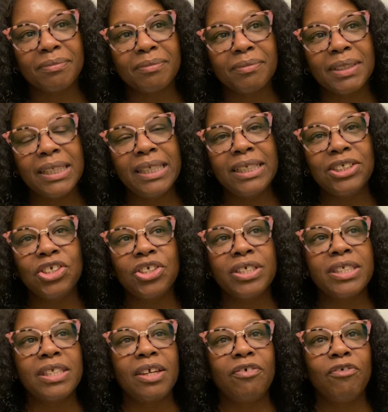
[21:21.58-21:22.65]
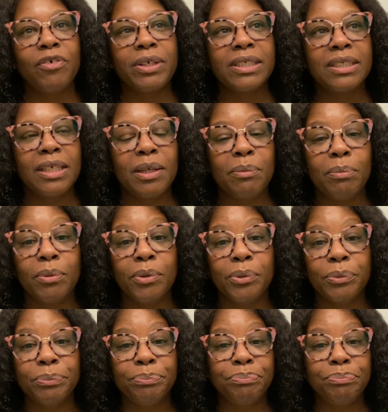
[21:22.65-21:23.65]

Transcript: Let's just say, for example,